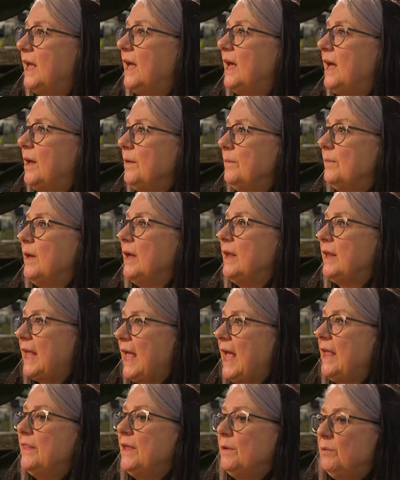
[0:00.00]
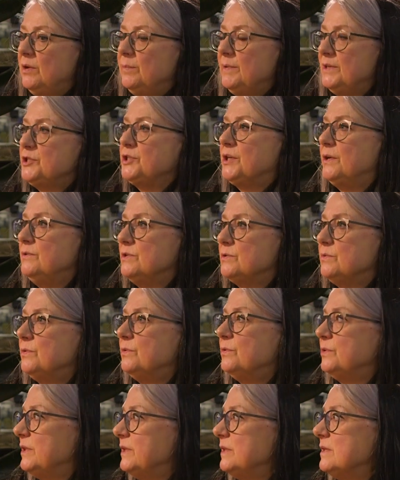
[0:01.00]
Yeah. Again, that would have been shown to an
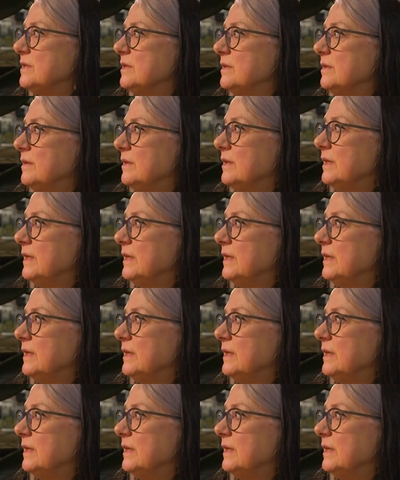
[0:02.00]
audience.